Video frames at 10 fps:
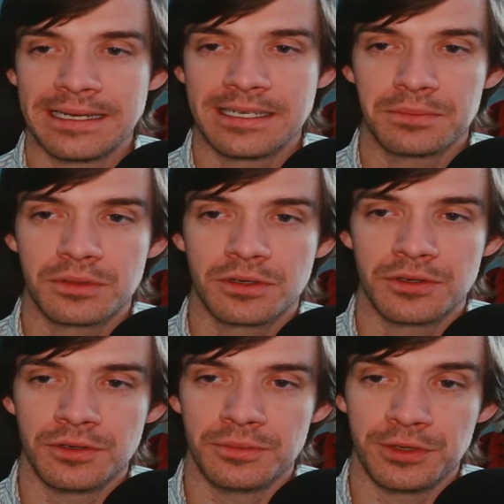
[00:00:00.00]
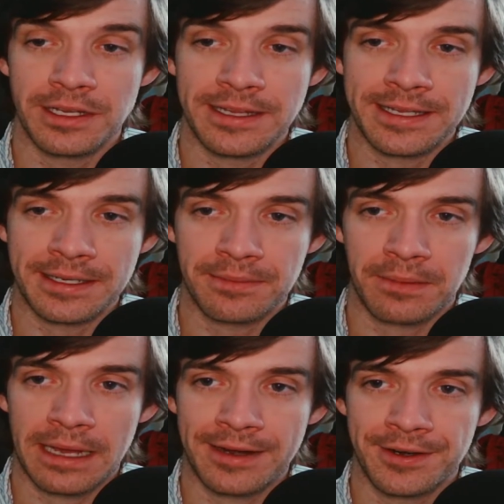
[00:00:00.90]
typical breathing
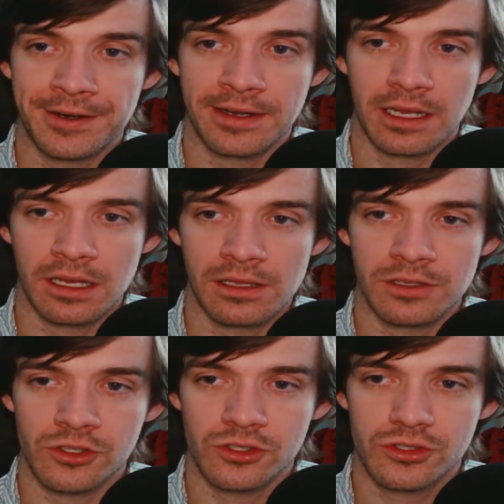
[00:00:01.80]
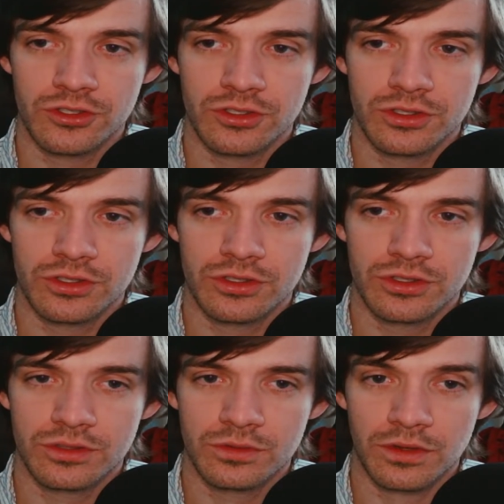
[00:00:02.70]
pattern is
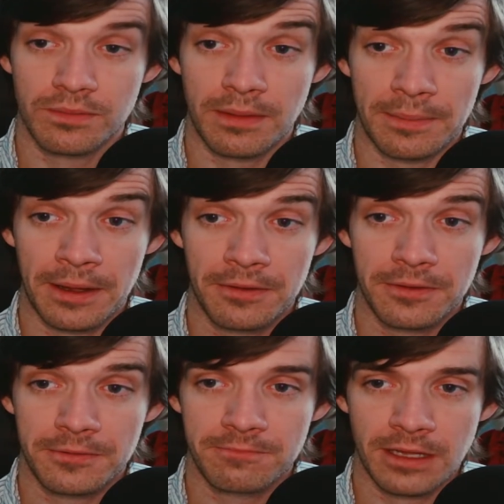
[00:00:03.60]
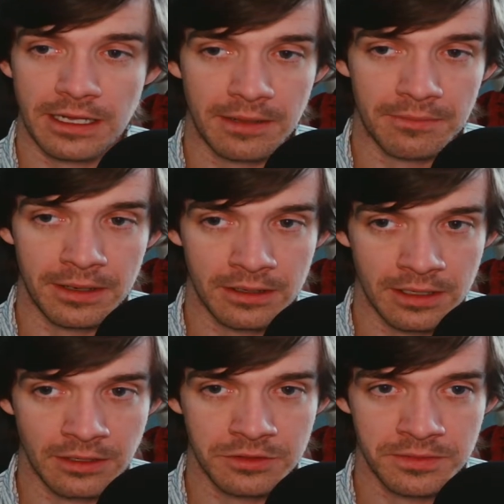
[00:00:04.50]
with my mouth. I
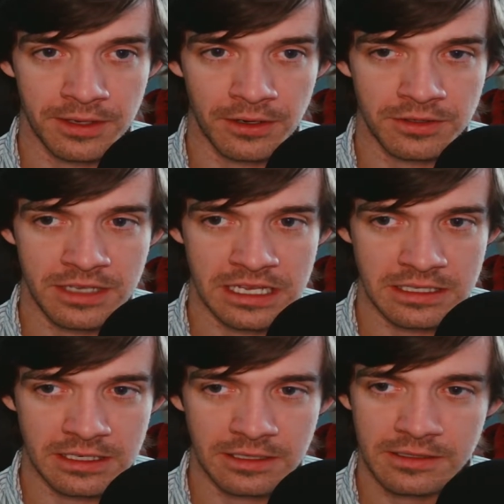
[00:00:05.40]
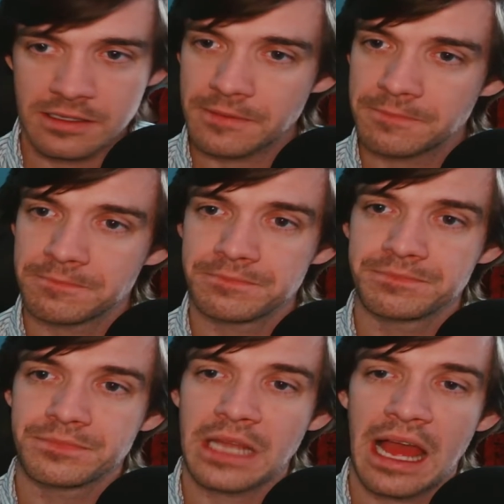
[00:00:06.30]
barely use my nose as it is.
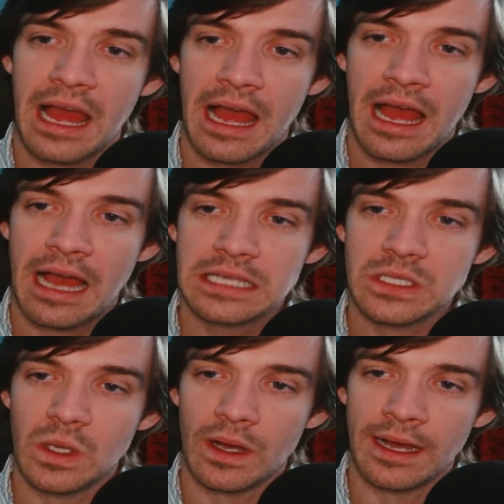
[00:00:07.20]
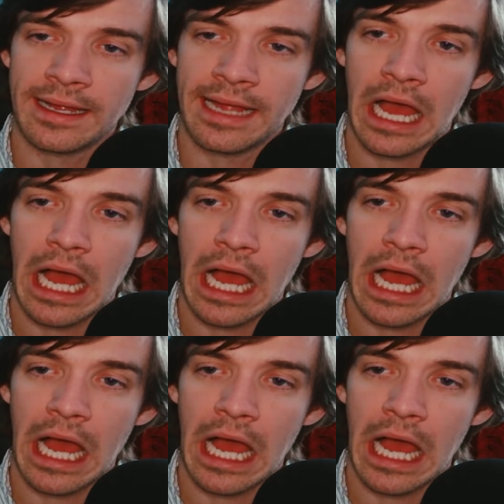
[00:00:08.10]
So I